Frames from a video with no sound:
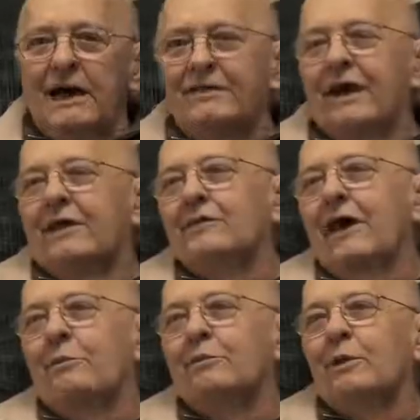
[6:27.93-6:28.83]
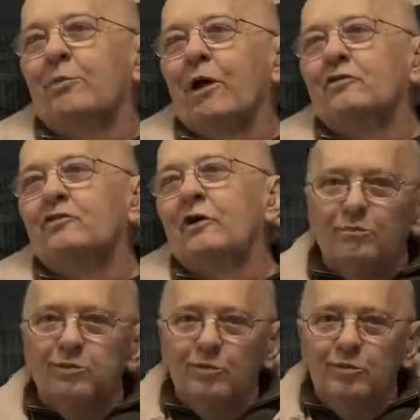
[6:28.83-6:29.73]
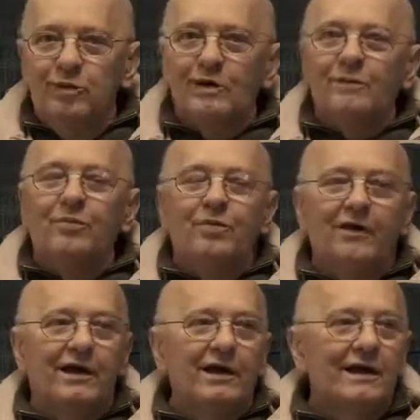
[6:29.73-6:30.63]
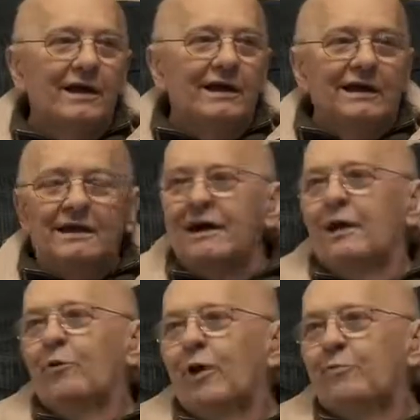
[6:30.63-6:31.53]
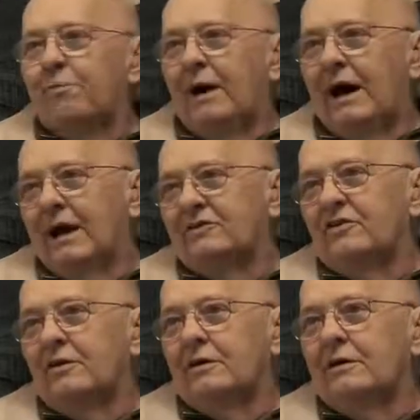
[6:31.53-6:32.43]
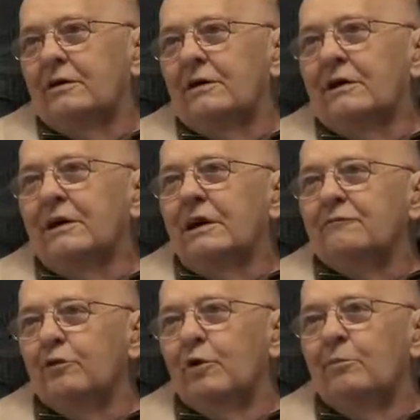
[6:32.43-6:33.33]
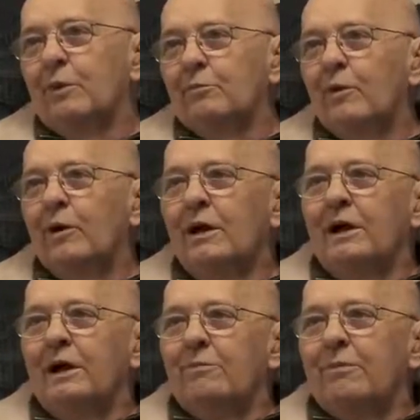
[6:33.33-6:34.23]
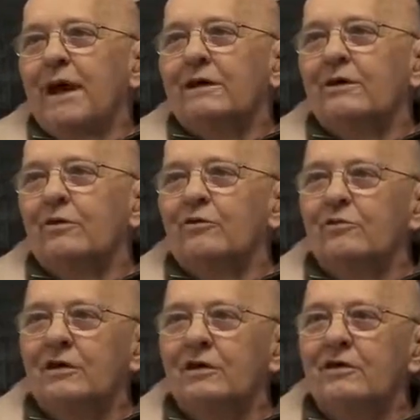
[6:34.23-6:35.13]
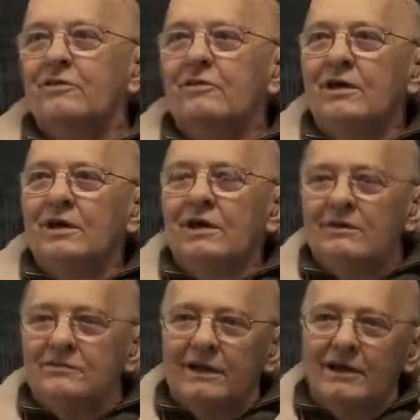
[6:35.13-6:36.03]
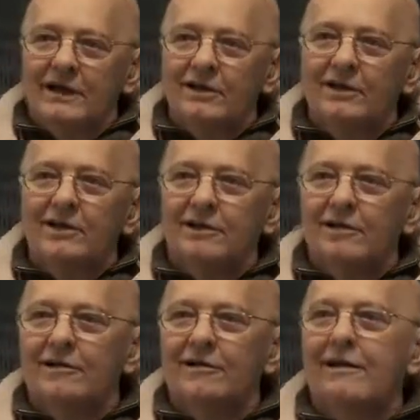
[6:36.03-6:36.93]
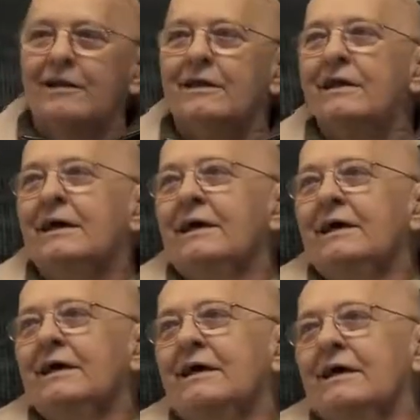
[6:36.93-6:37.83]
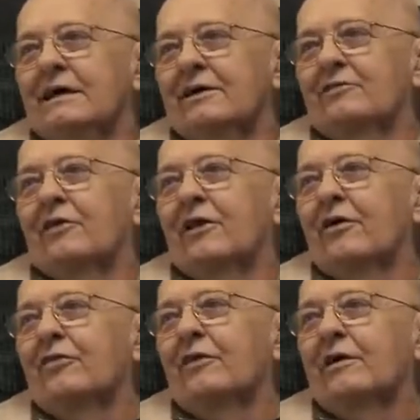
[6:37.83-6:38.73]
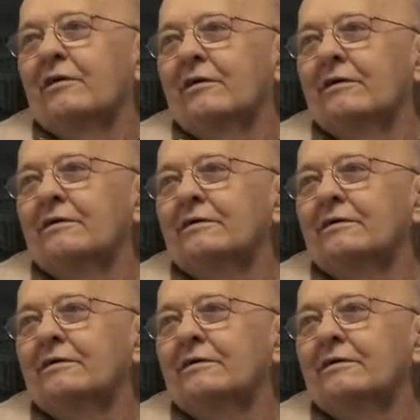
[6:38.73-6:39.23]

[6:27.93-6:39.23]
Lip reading: At that time, the Project Blue Book thing kind of went pot, you know. If you remember, back in those days, they kind of declared it as a nothing, you know.